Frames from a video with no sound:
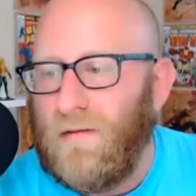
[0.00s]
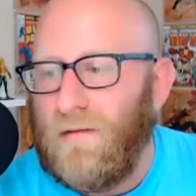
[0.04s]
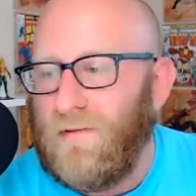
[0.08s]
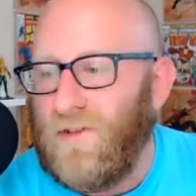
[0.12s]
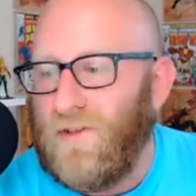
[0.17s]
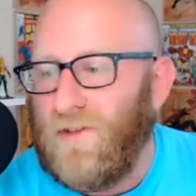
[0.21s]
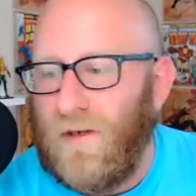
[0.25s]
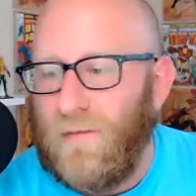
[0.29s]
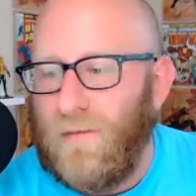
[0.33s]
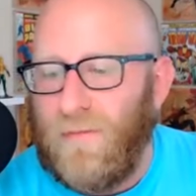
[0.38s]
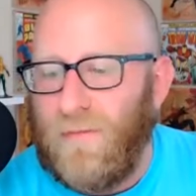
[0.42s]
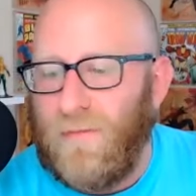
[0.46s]

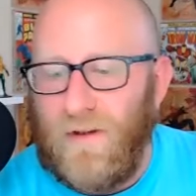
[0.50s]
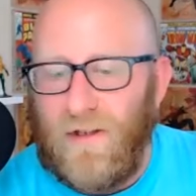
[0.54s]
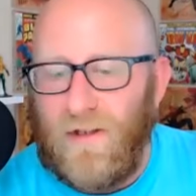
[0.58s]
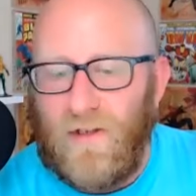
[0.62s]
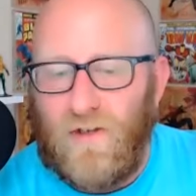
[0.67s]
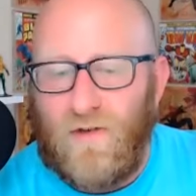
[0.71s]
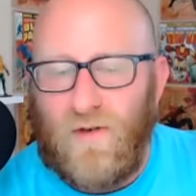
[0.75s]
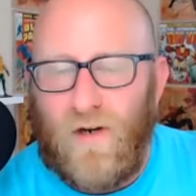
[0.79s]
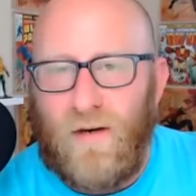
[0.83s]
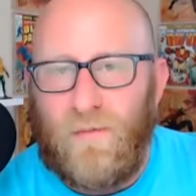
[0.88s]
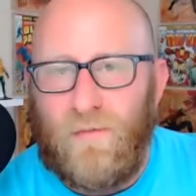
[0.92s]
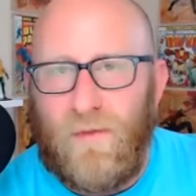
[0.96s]
jump on the
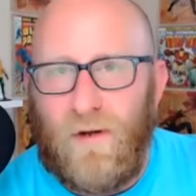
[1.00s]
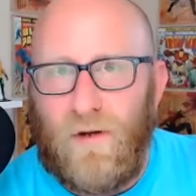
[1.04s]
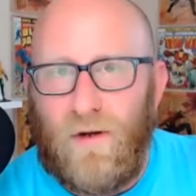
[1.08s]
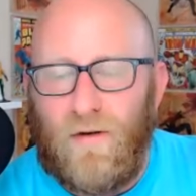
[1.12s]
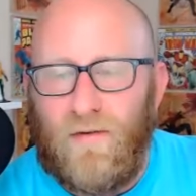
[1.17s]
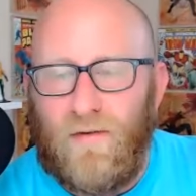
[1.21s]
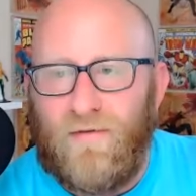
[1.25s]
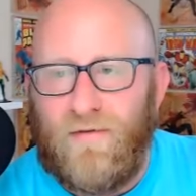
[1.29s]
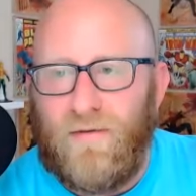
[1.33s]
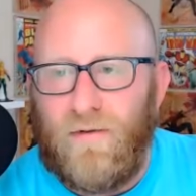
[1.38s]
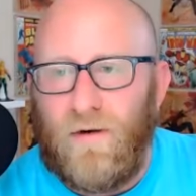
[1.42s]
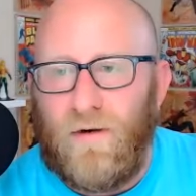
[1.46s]

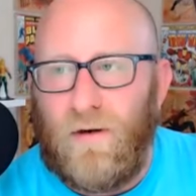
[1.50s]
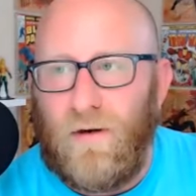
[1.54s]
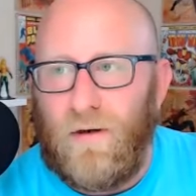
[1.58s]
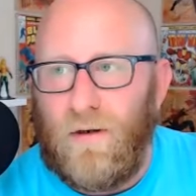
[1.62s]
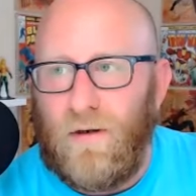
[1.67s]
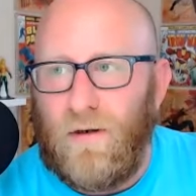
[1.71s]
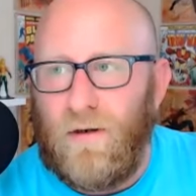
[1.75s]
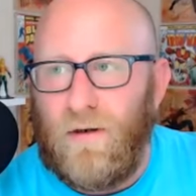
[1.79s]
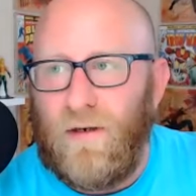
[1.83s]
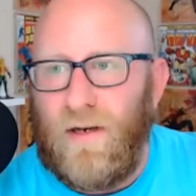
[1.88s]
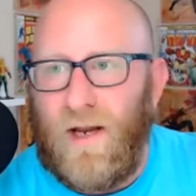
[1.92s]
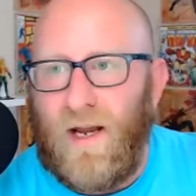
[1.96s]
treadmill
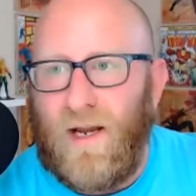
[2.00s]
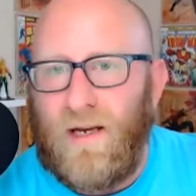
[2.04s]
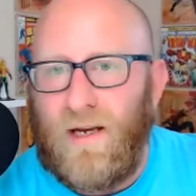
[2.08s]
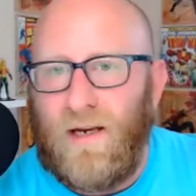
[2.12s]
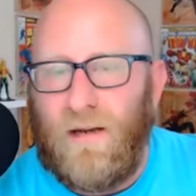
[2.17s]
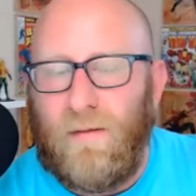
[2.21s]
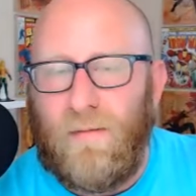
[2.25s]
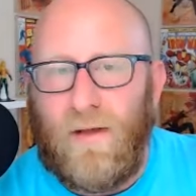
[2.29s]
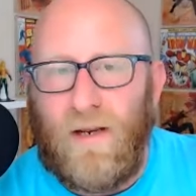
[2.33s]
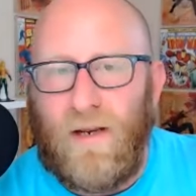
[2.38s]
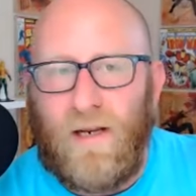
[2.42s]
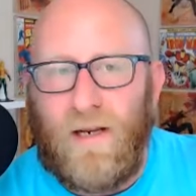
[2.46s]
for
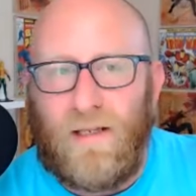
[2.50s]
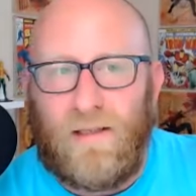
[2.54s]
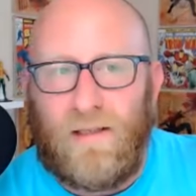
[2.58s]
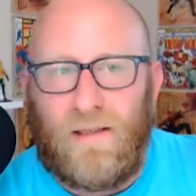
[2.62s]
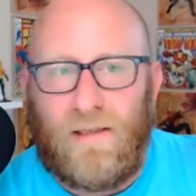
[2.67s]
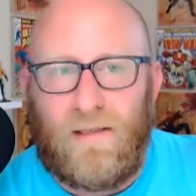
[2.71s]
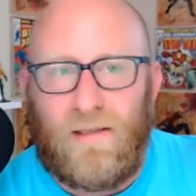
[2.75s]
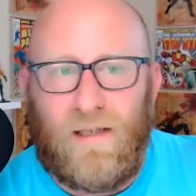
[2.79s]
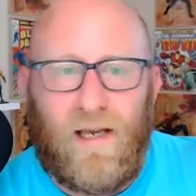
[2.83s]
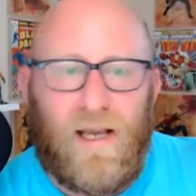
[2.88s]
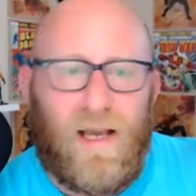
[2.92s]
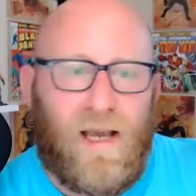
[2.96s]
90
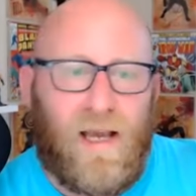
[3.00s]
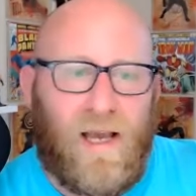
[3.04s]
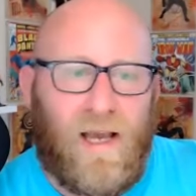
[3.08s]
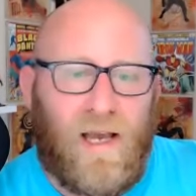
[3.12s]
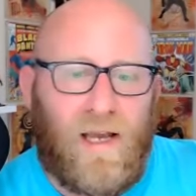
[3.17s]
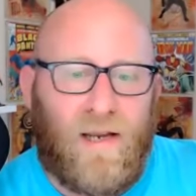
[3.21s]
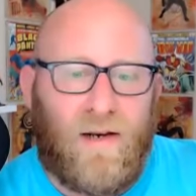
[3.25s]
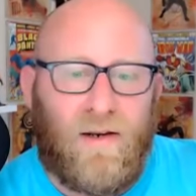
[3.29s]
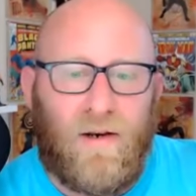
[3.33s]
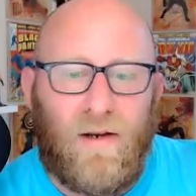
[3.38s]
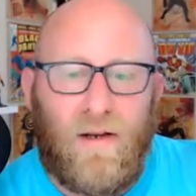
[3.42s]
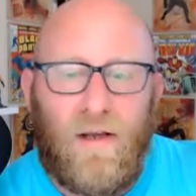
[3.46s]
minutes,
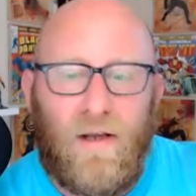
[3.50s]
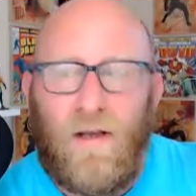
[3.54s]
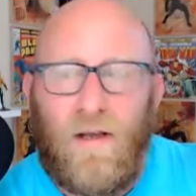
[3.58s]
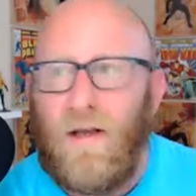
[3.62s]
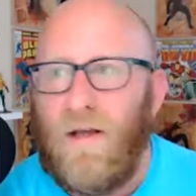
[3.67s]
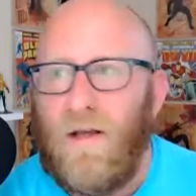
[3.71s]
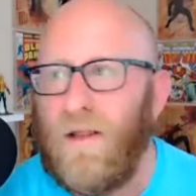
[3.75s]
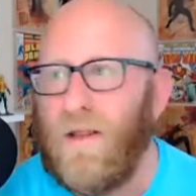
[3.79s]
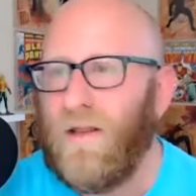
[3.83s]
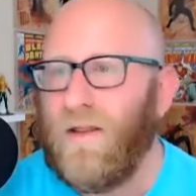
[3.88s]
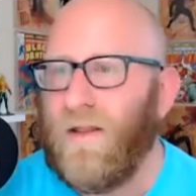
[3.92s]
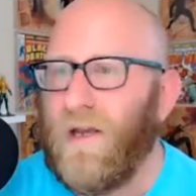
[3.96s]
and
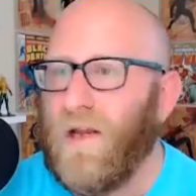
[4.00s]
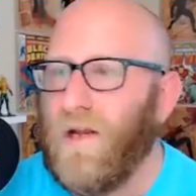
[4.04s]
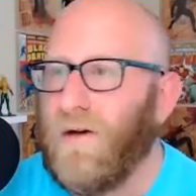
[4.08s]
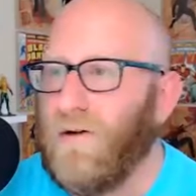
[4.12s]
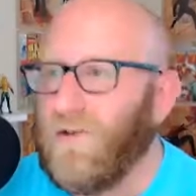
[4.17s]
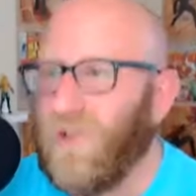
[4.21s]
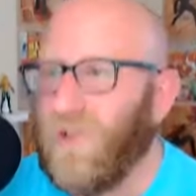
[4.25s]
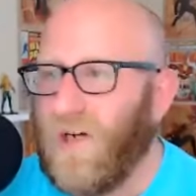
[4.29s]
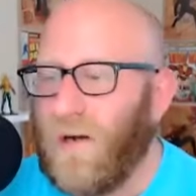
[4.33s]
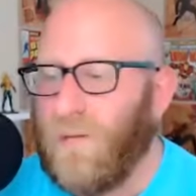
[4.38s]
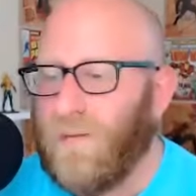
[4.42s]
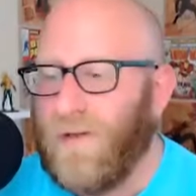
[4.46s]
then they go
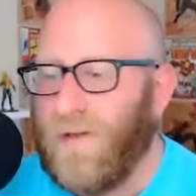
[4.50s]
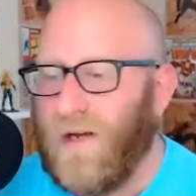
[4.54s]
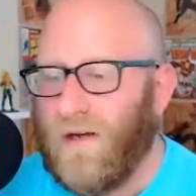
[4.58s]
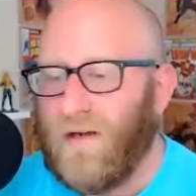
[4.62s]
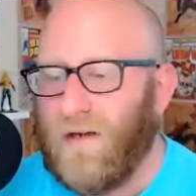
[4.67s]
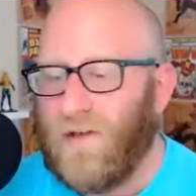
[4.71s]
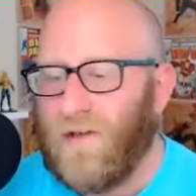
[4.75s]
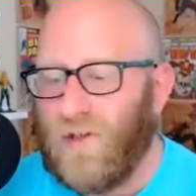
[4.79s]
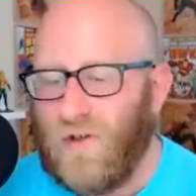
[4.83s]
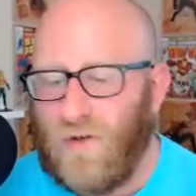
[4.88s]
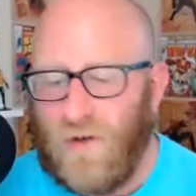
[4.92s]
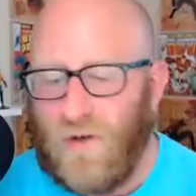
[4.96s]
chop down
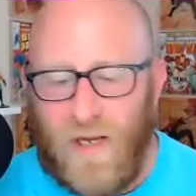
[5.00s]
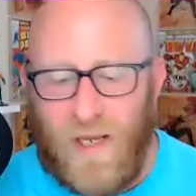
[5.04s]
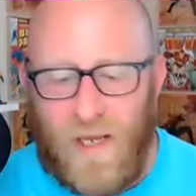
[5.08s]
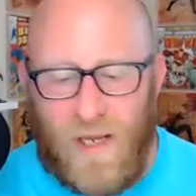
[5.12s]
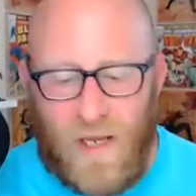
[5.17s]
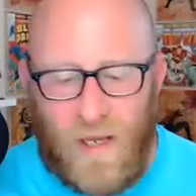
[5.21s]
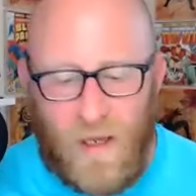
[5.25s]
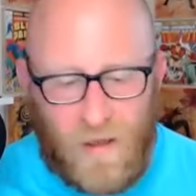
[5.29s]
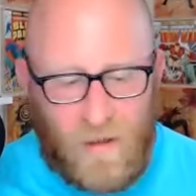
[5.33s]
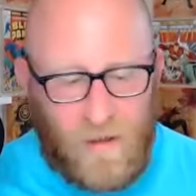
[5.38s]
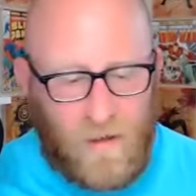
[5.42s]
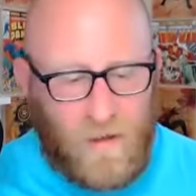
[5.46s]
a
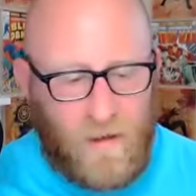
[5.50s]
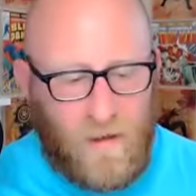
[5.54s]
tree,